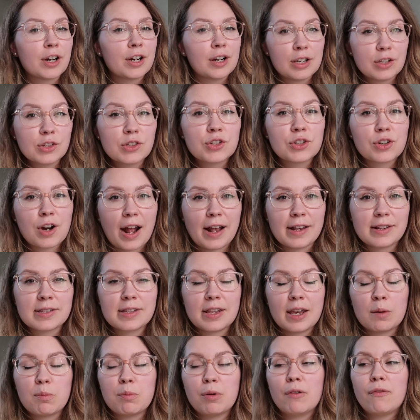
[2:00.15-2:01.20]
very stressed.
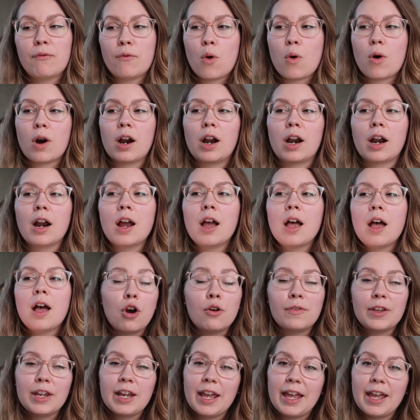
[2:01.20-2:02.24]
Like before
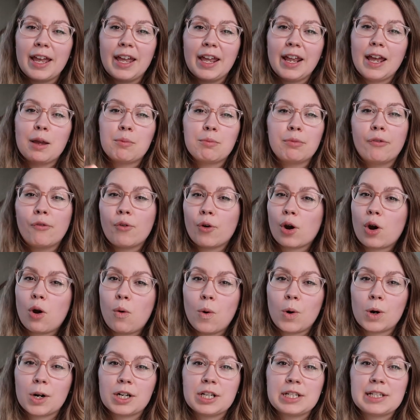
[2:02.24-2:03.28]
COVID hit and before
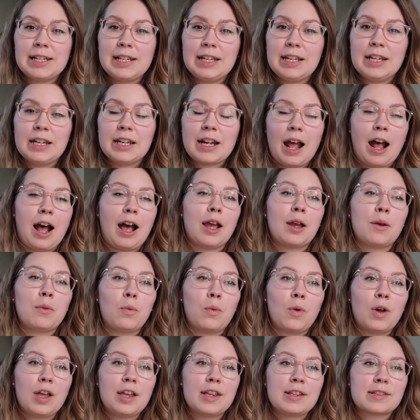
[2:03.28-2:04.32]
quarantine, I
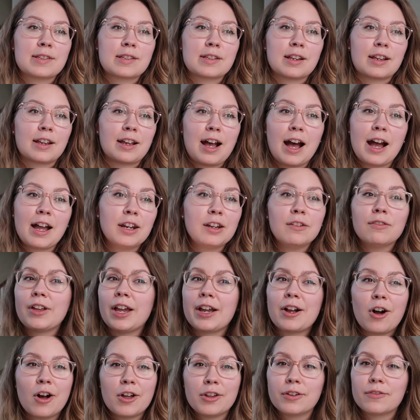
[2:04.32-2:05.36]
was kind of
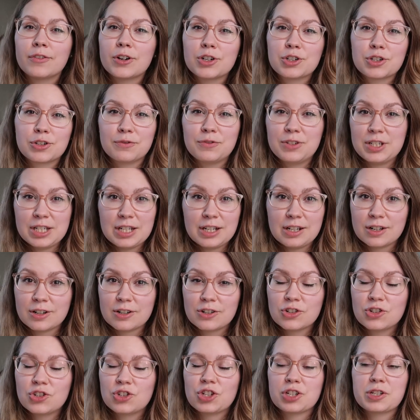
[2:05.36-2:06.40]
like on the verge of
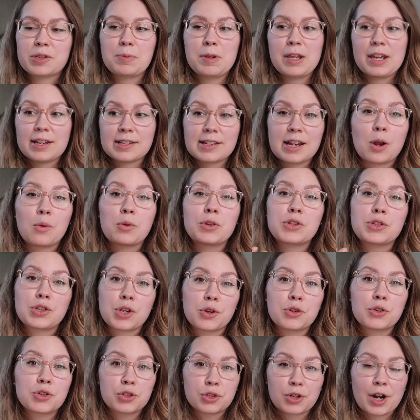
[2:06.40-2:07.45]
tears just because I was
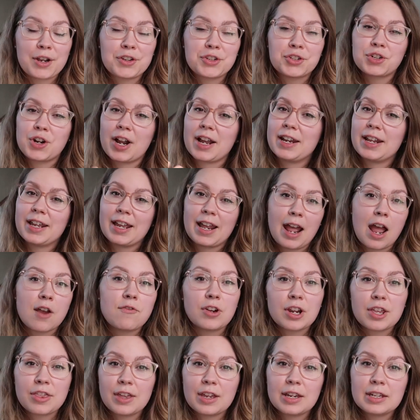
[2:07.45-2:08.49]
so stressed trying to get
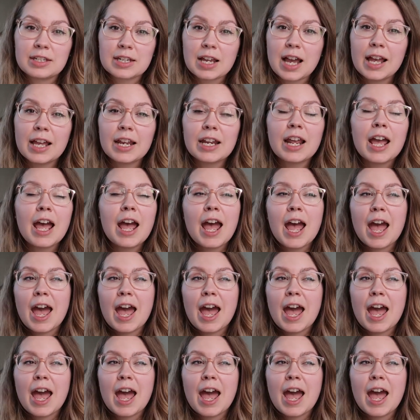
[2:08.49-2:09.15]
everything done.